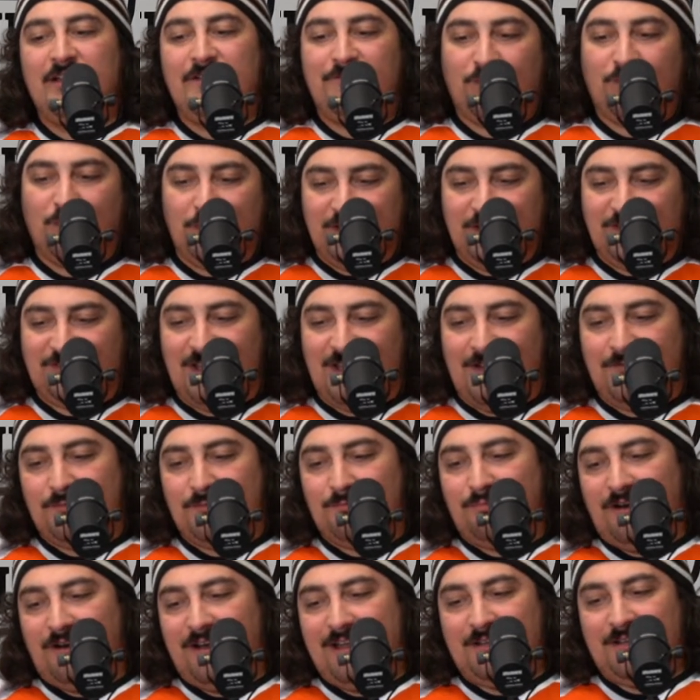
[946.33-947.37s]
47
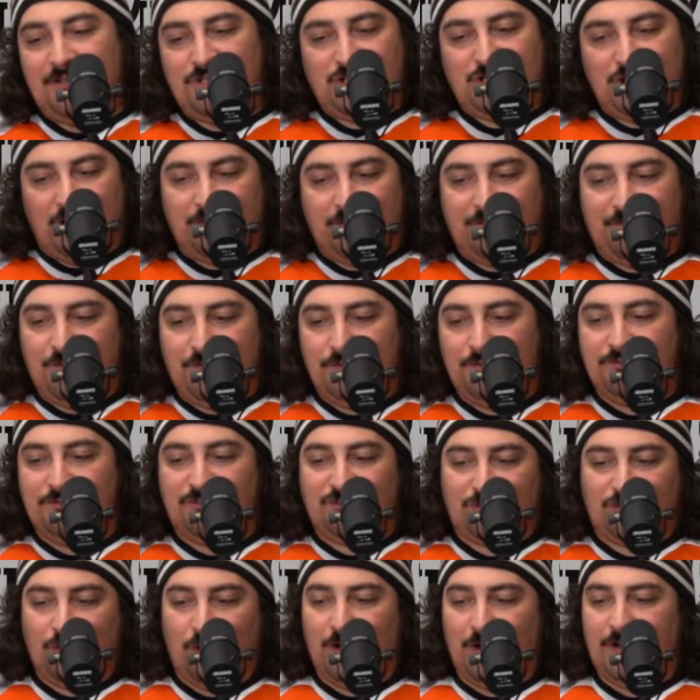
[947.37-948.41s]
brand, Junk Food,
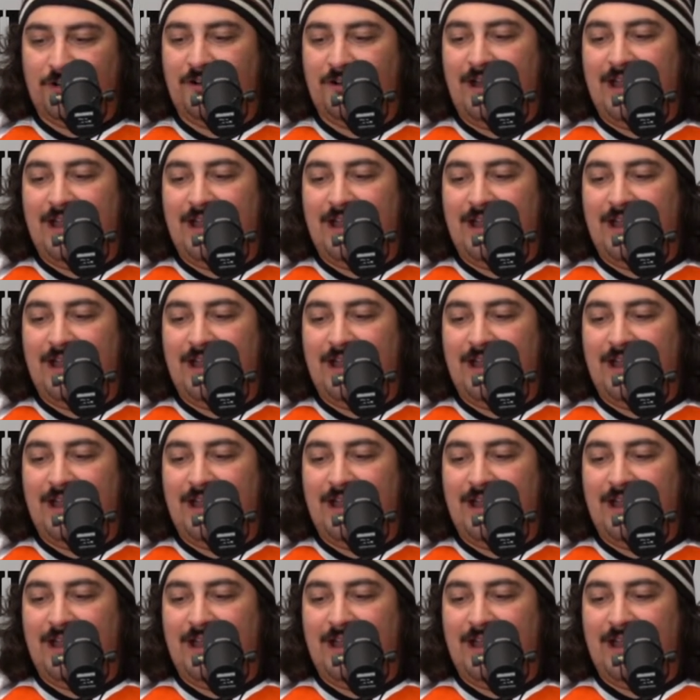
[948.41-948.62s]
Starter,